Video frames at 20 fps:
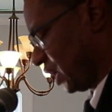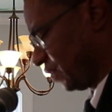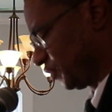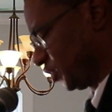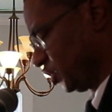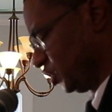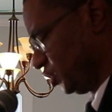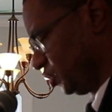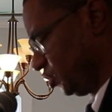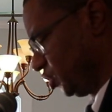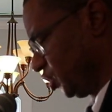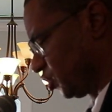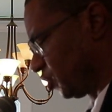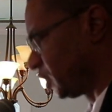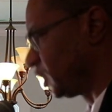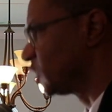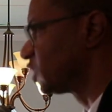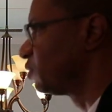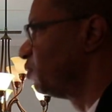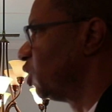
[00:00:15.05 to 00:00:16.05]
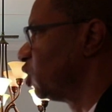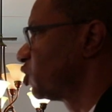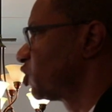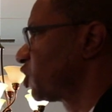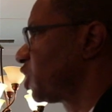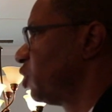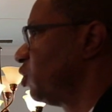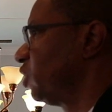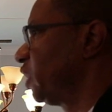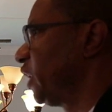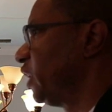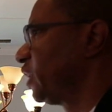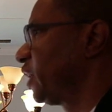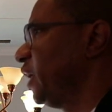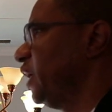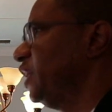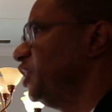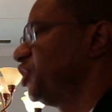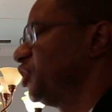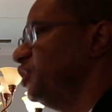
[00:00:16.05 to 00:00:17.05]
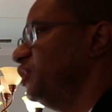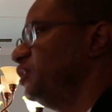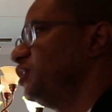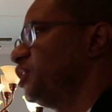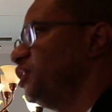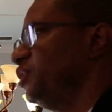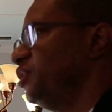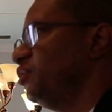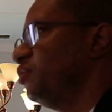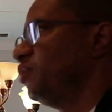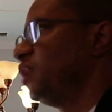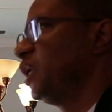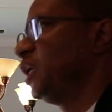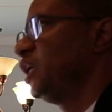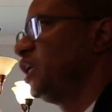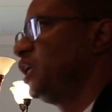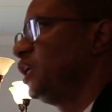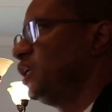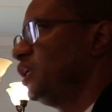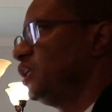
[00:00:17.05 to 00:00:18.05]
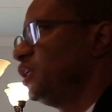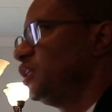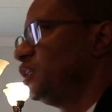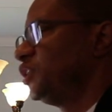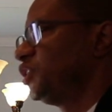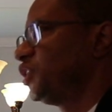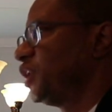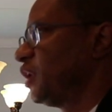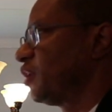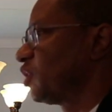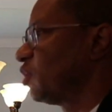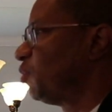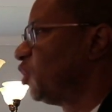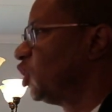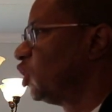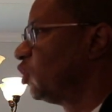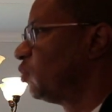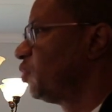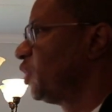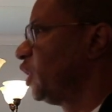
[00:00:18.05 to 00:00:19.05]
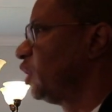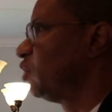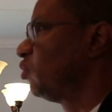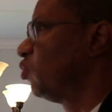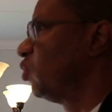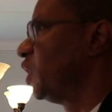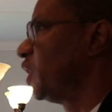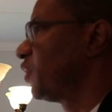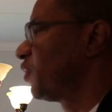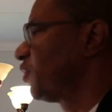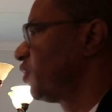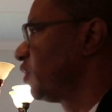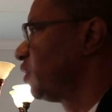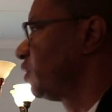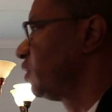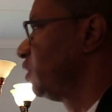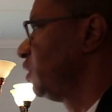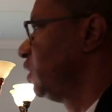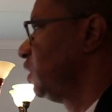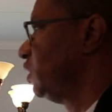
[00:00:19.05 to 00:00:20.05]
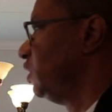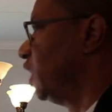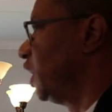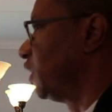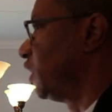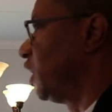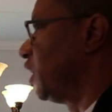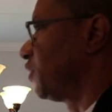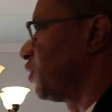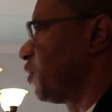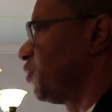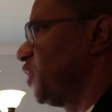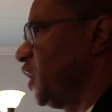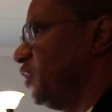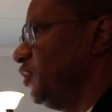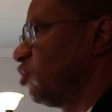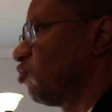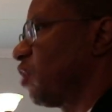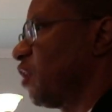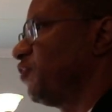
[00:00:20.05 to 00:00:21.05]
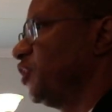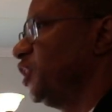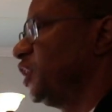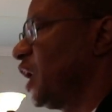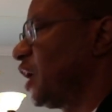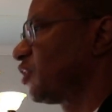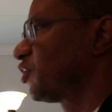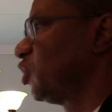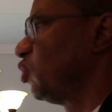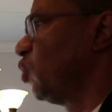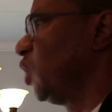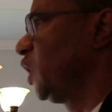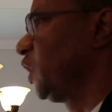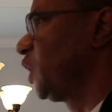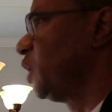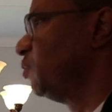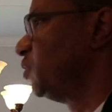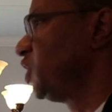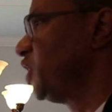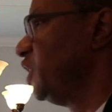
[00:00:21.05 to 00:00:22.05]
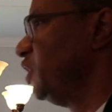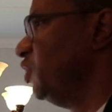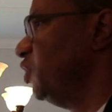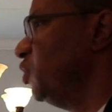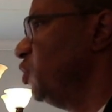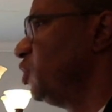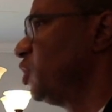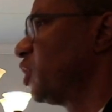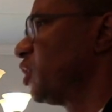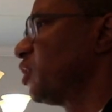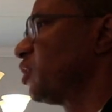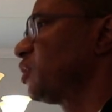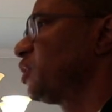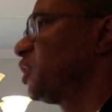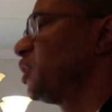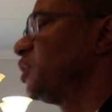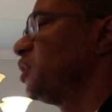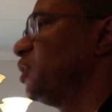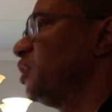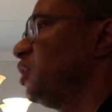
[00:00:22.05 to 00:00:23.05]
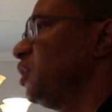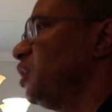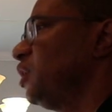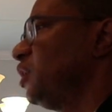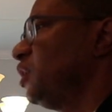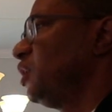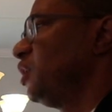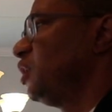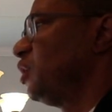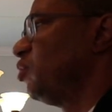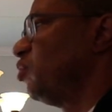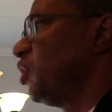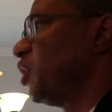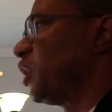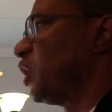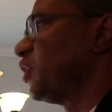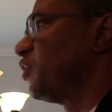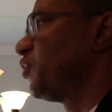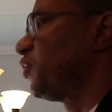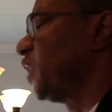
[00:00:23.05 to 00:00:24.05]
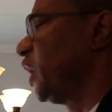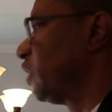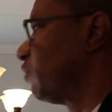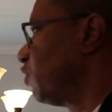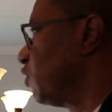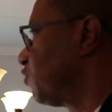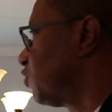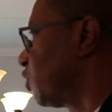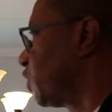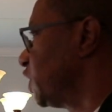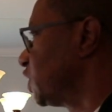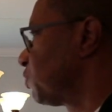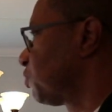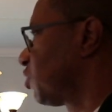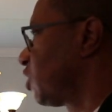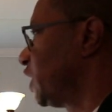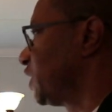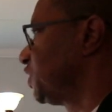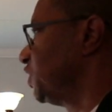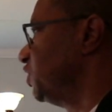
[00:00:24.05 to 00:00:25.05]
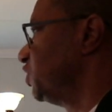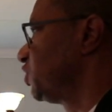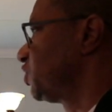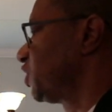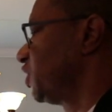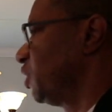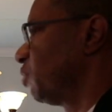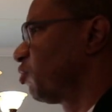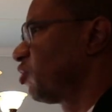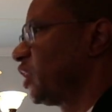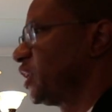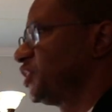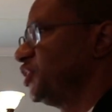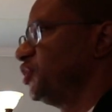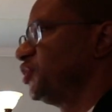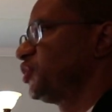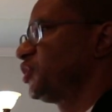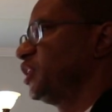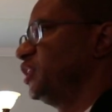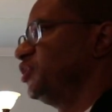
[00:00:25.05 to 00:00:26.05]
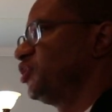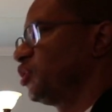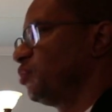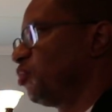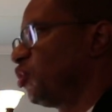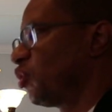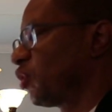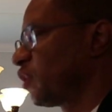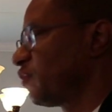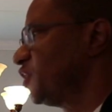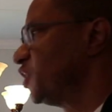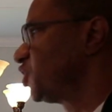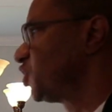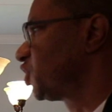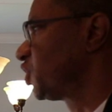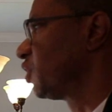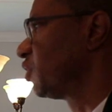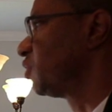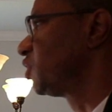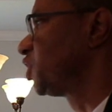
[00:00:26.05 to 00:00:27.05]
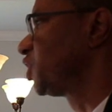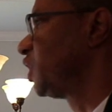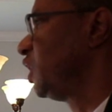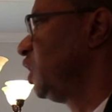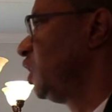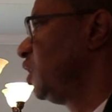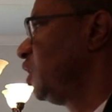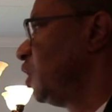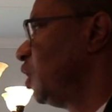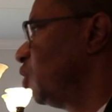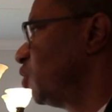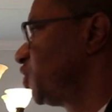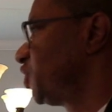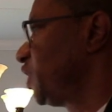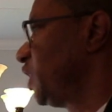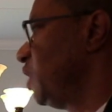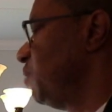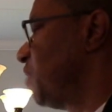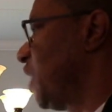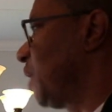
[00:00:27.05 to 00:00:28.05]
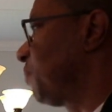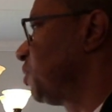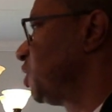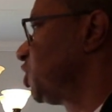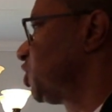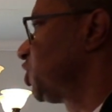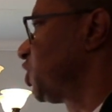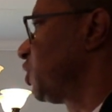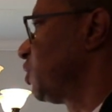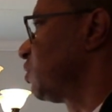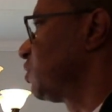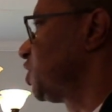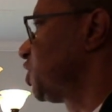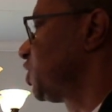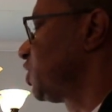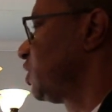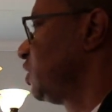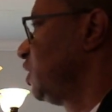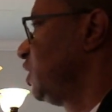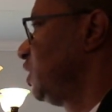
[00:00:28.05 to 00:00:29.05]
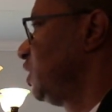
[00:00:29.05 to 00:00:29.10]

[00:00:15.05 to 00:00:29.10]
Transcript: afternoon during this most holy occasion to share the pulpit with none other than the Reverend Dr. William T. Newkirk. We are thankful for his presence and the presence and support of his church, Oak City Baptist Church,